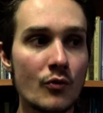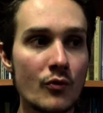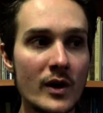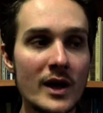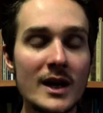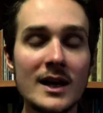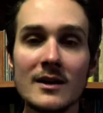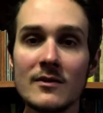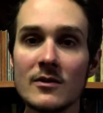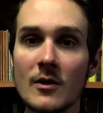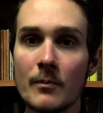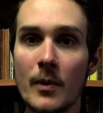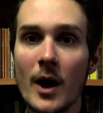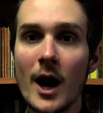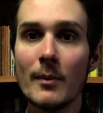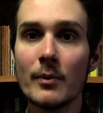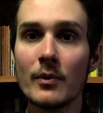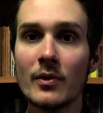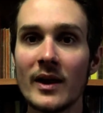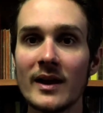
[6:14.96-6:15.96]
reading the
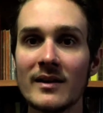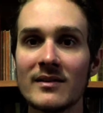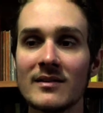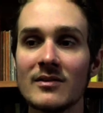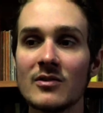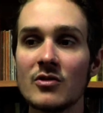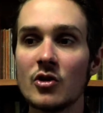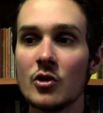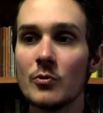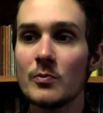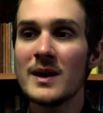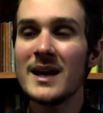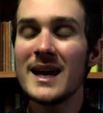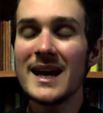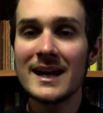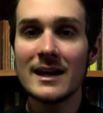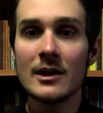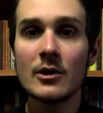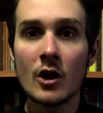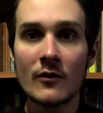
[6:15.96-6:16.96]
Bible lessons to be
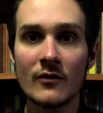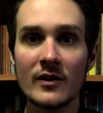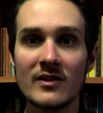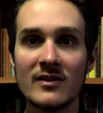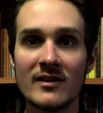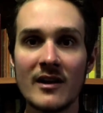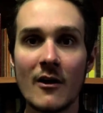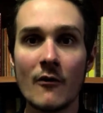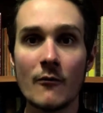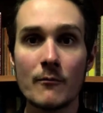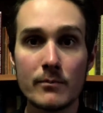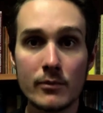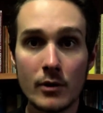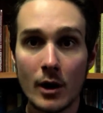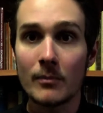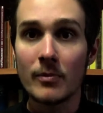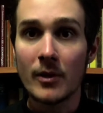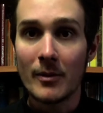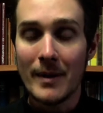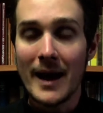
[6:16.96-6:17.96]
in and of itself
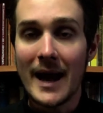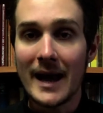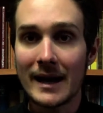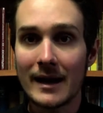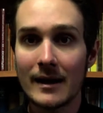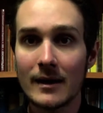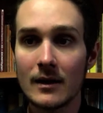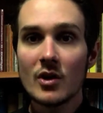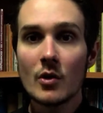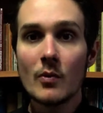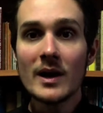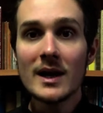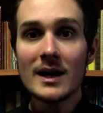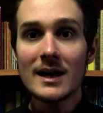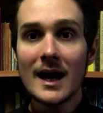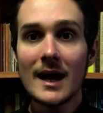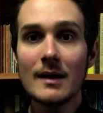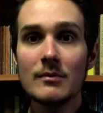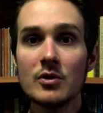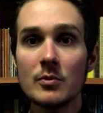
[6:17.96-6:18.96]
problematic. So when it
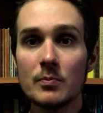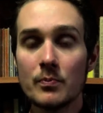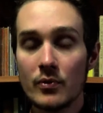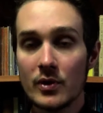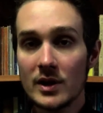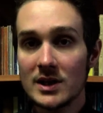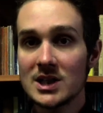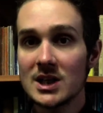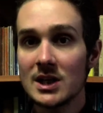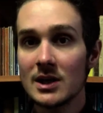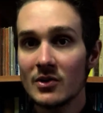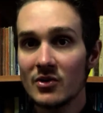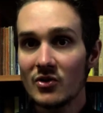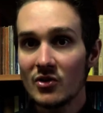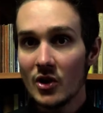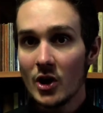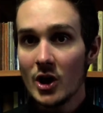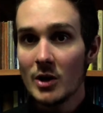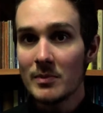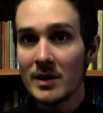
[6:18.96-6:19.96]
came to preaching a
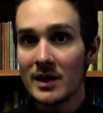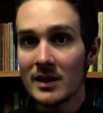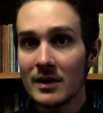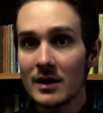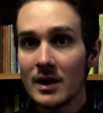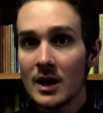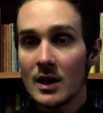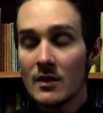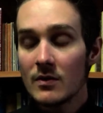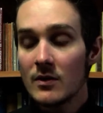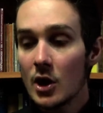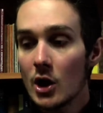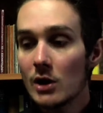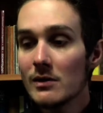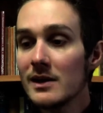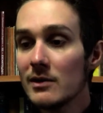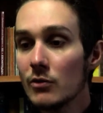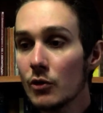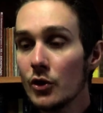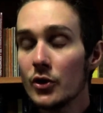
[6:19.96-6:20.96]
sermon, the
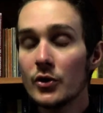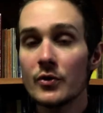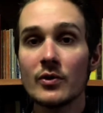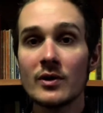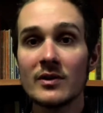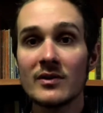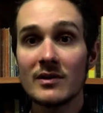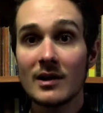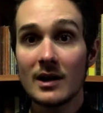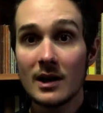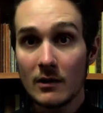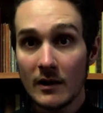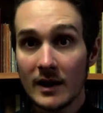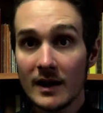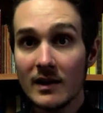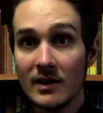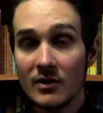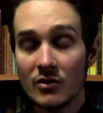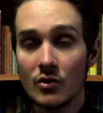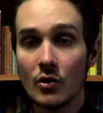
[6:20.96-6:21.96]
early Lutherans
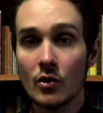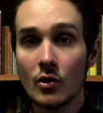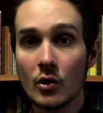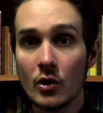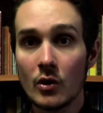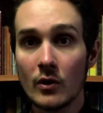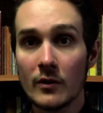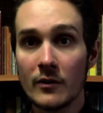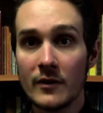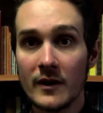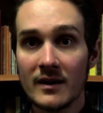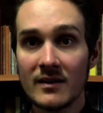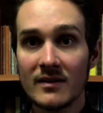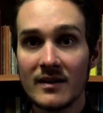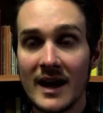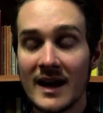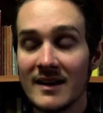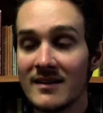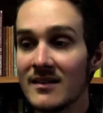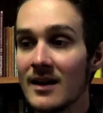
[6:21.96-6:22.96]
clearly saw this
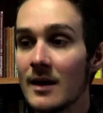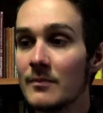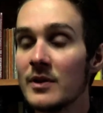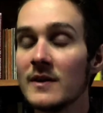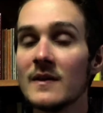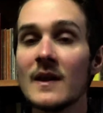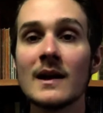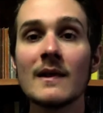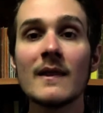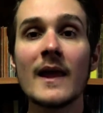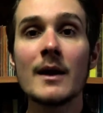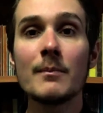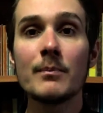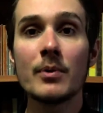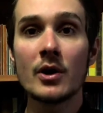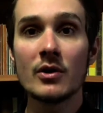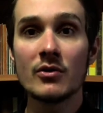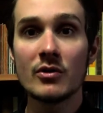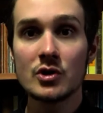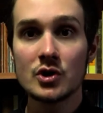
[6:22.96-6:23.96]
as something that a
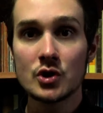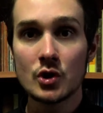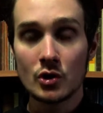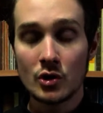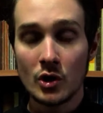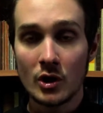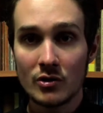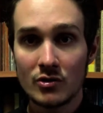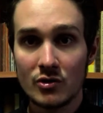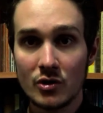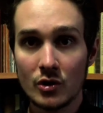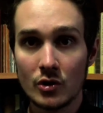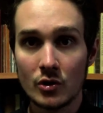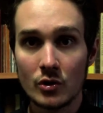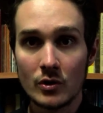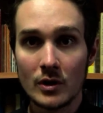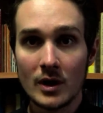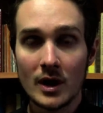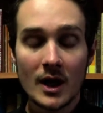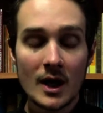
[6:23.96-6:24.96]
layperson should not do.
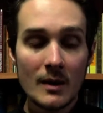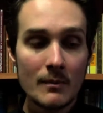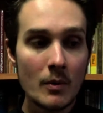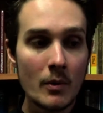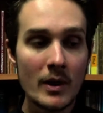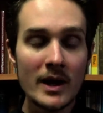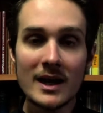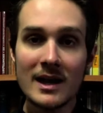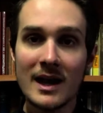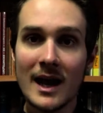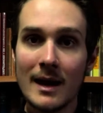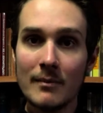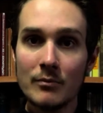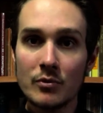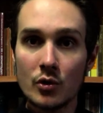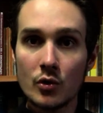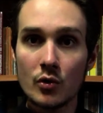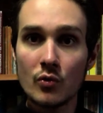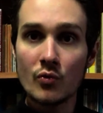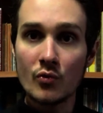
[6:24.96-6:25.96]
But when it came
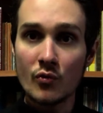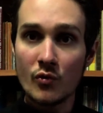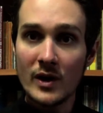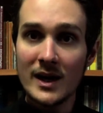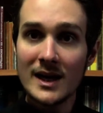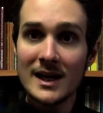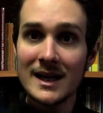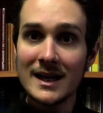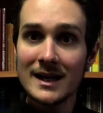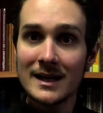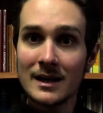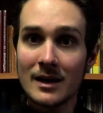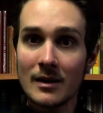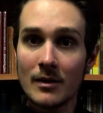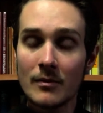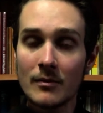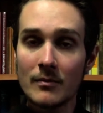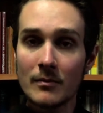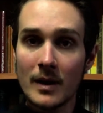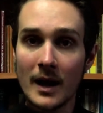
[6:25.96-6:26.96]
to reading
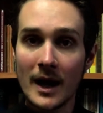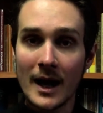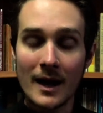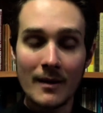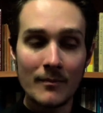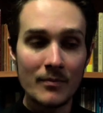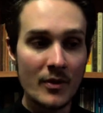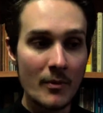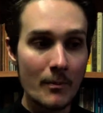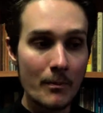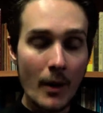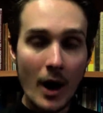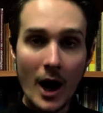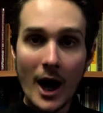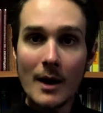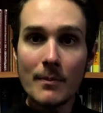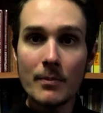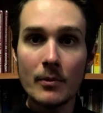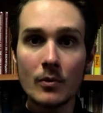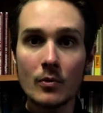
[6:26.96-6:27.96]
the
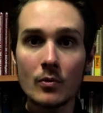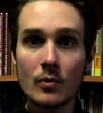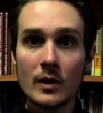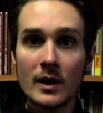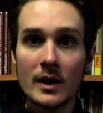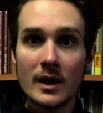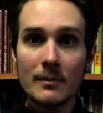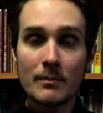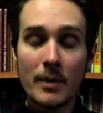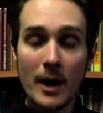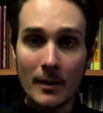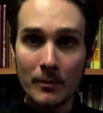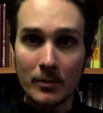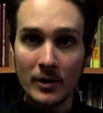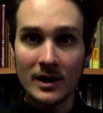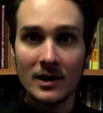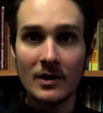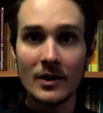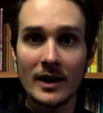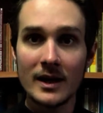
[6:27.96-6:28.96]
Bible
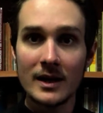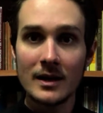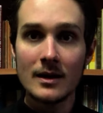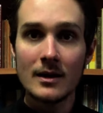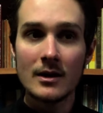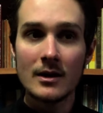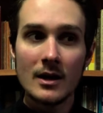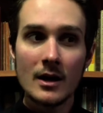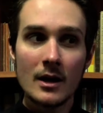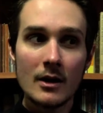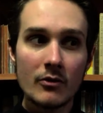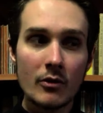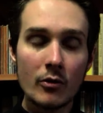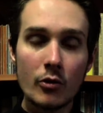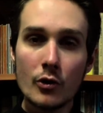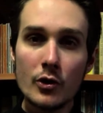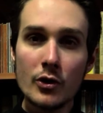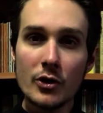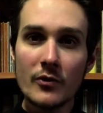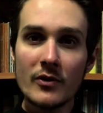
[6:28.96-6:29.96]
publicly, the
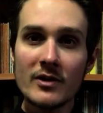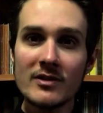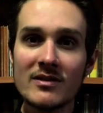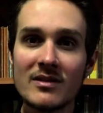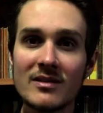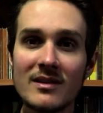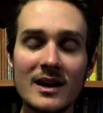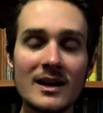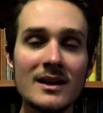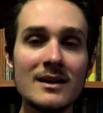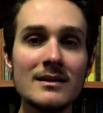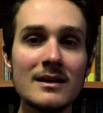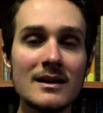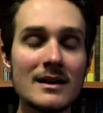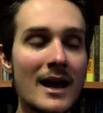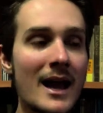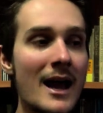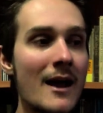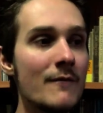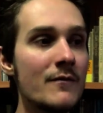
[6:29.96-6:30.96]
Lutherans didn't
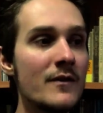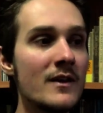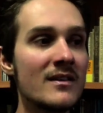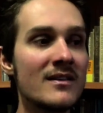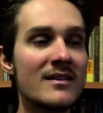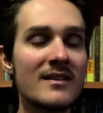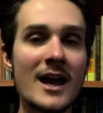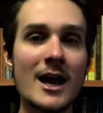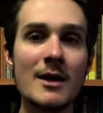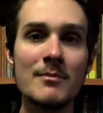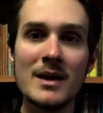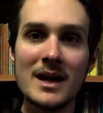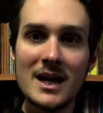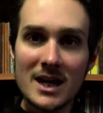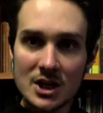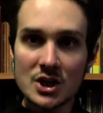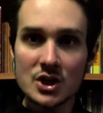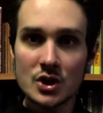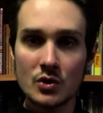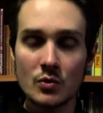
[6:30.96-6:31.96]
have this same
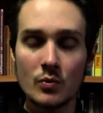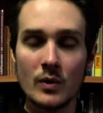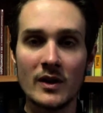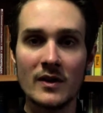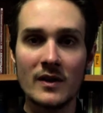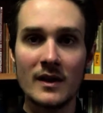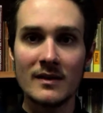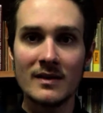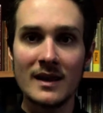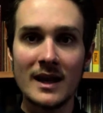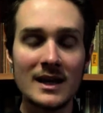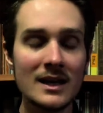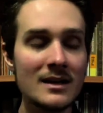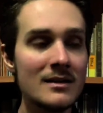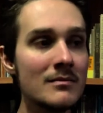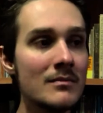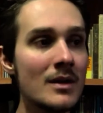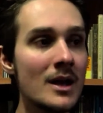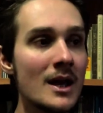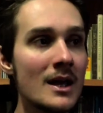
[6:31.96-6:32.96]
issue with it. They
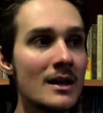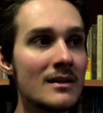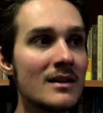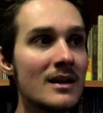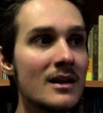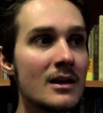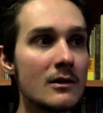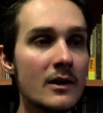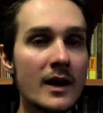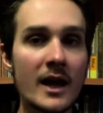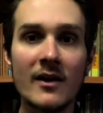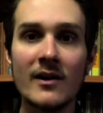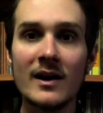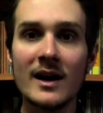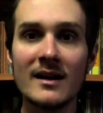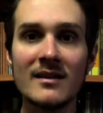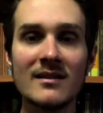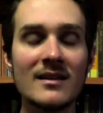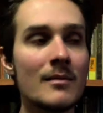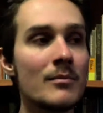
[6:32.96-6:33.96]
didn't declare it
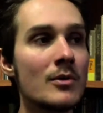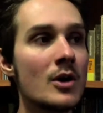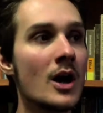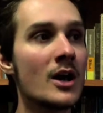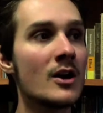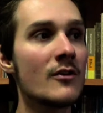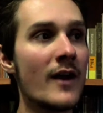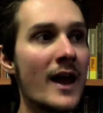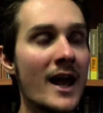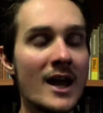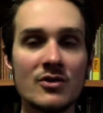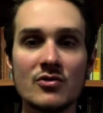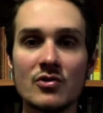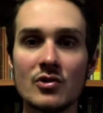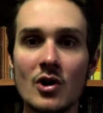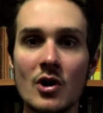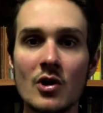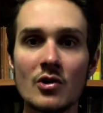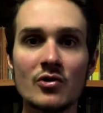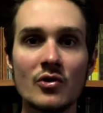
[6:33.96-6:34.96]
as some kind of
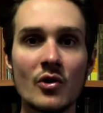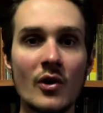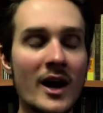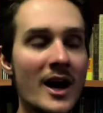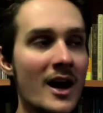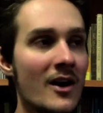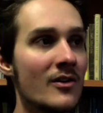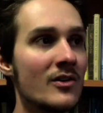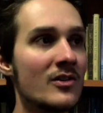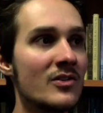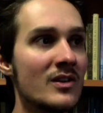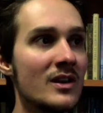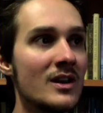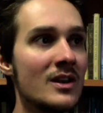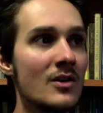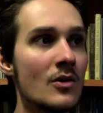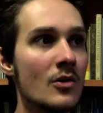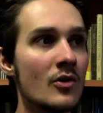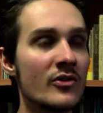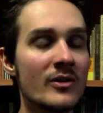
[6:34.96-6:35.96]
heterodox or
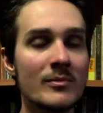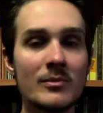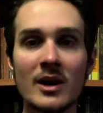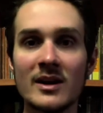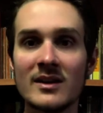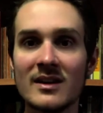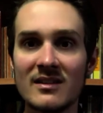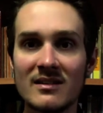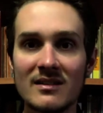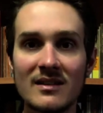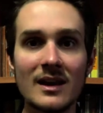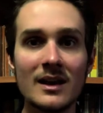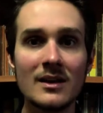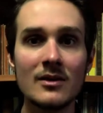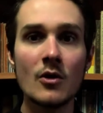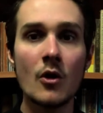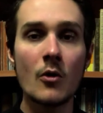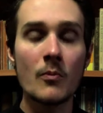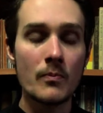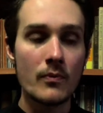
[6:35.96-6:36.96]
heresy or some kind of sin
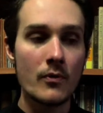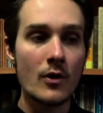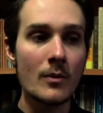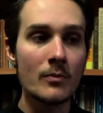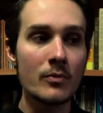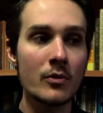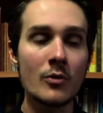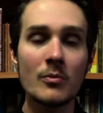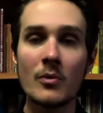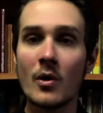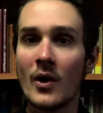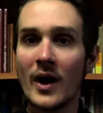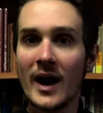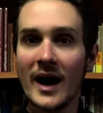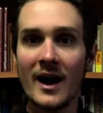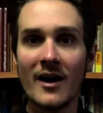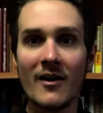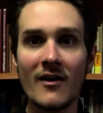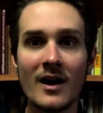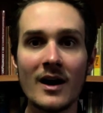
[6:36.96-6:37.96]
or problem or
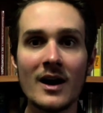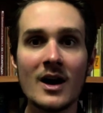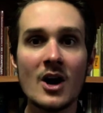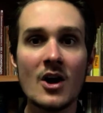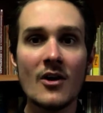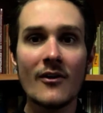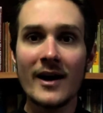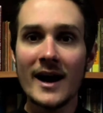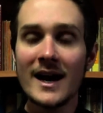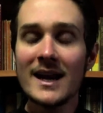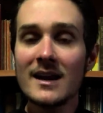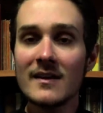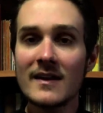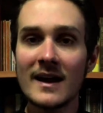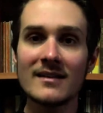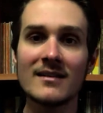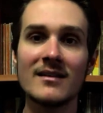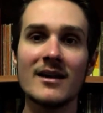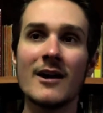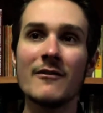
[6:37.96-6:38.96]
error or any of
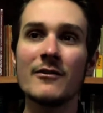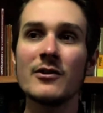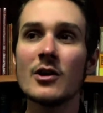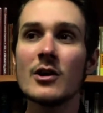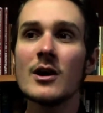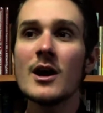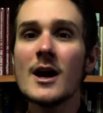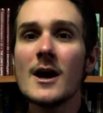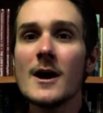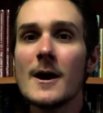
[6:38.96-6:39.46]
that stuff. So